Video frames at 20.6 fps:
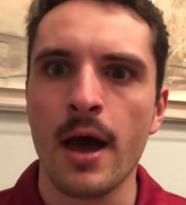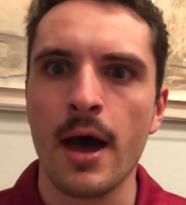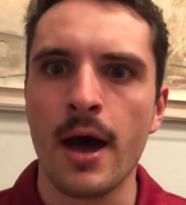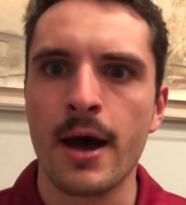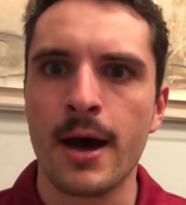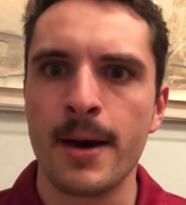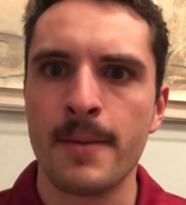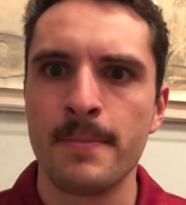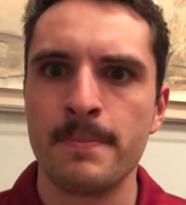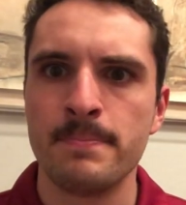
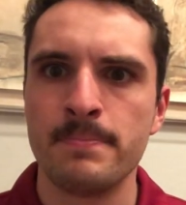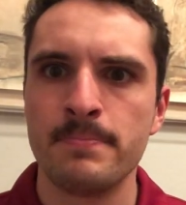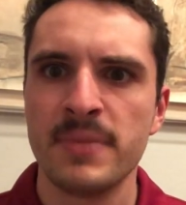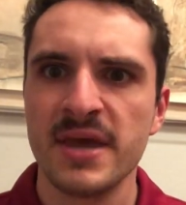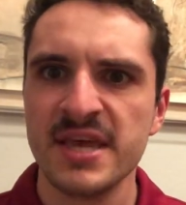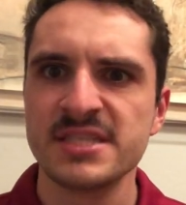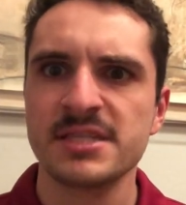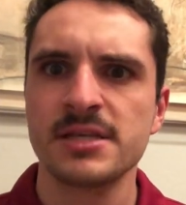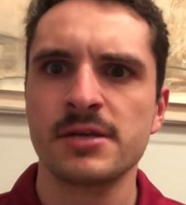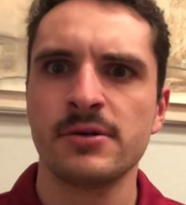Um,
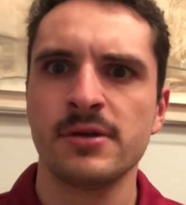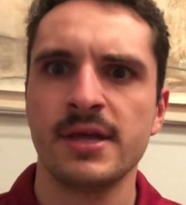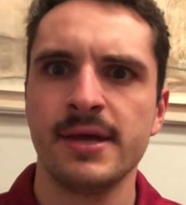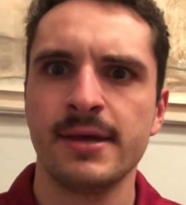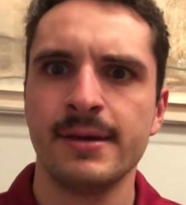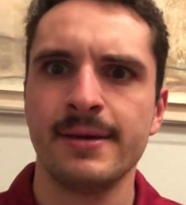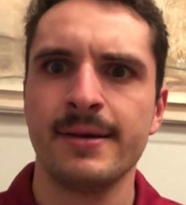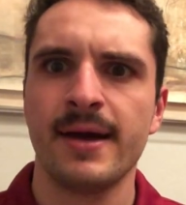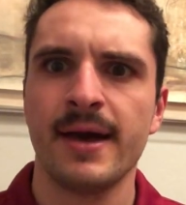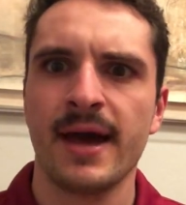
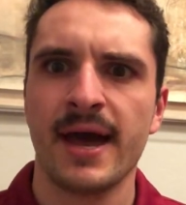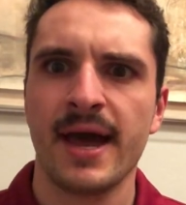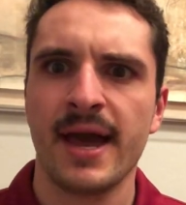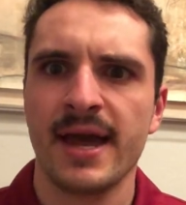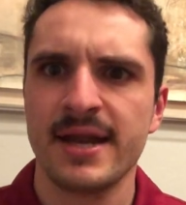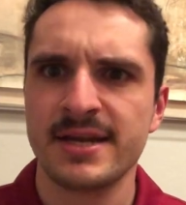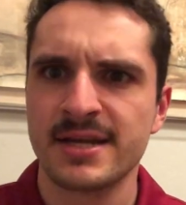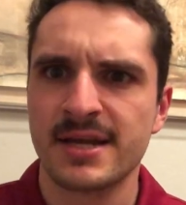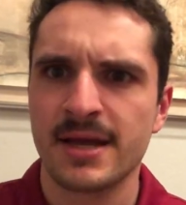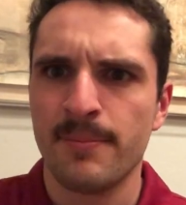basically, I
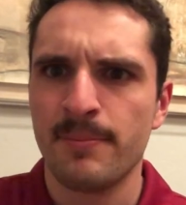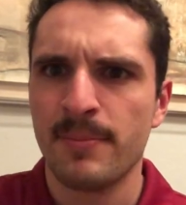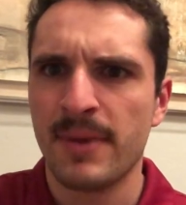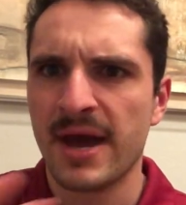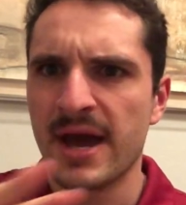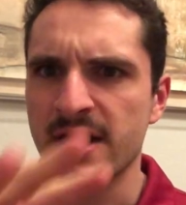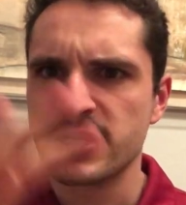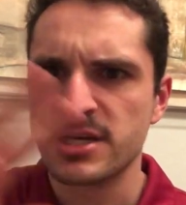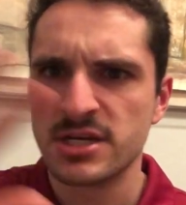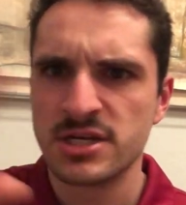had to cut
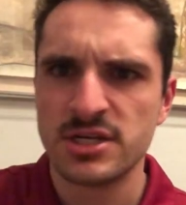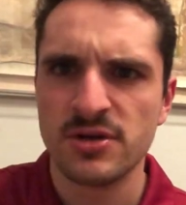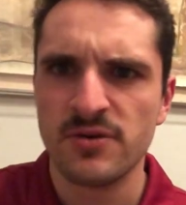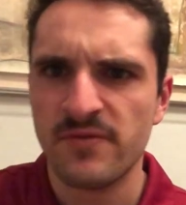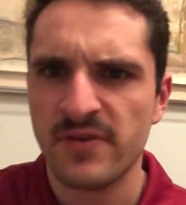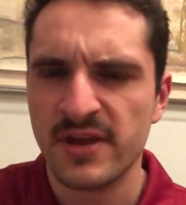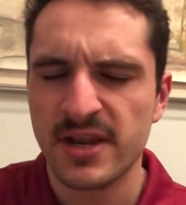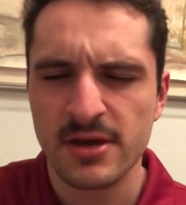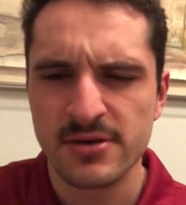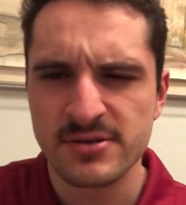back to
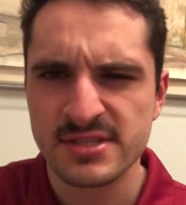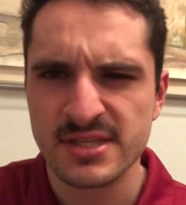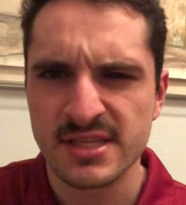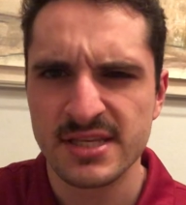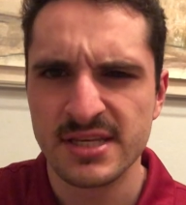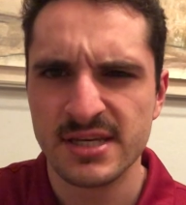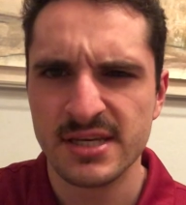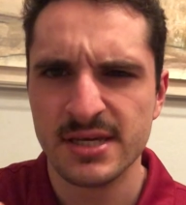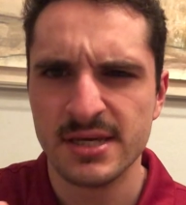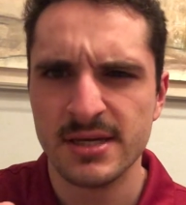two videos
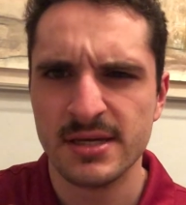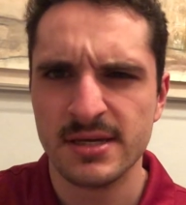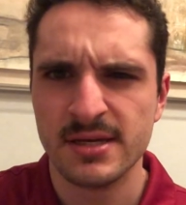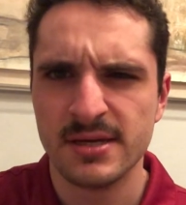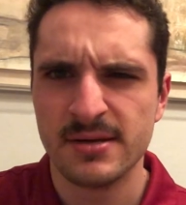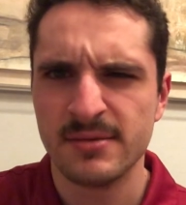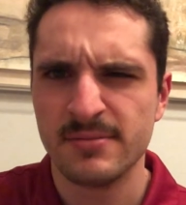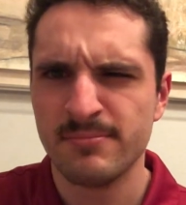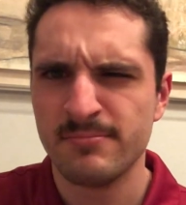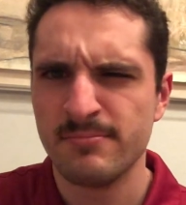at
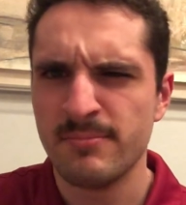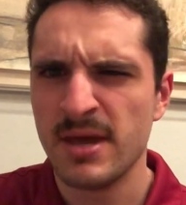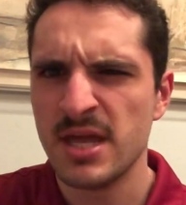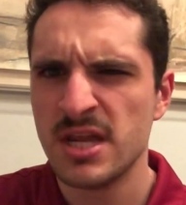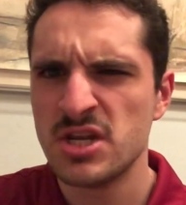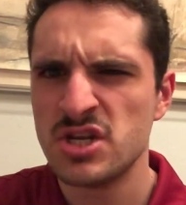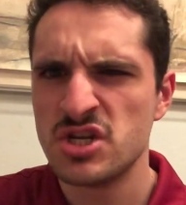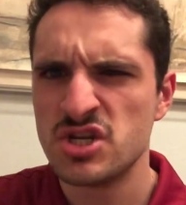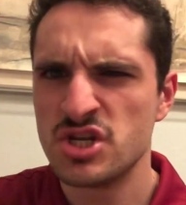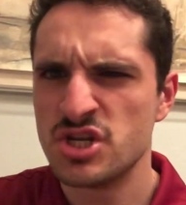the
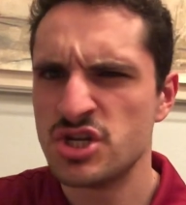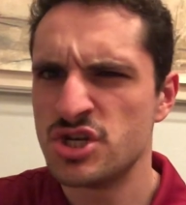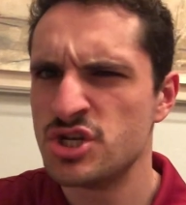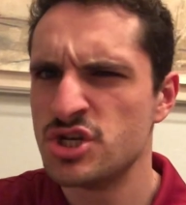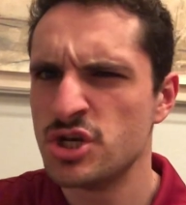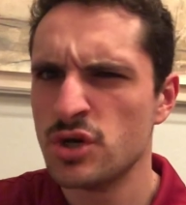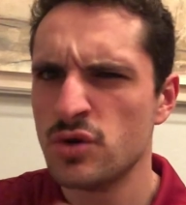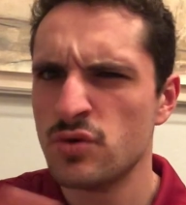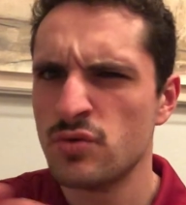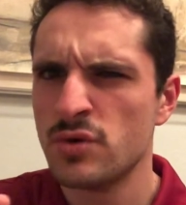
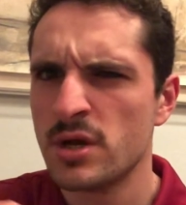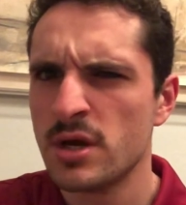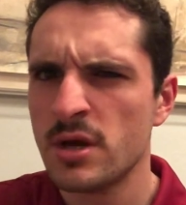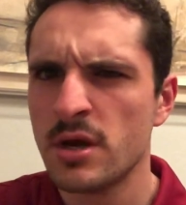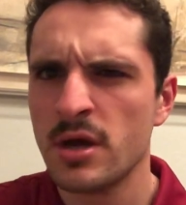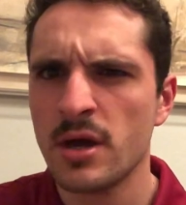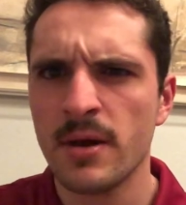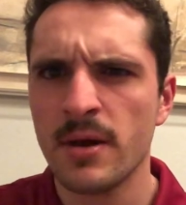mid-June.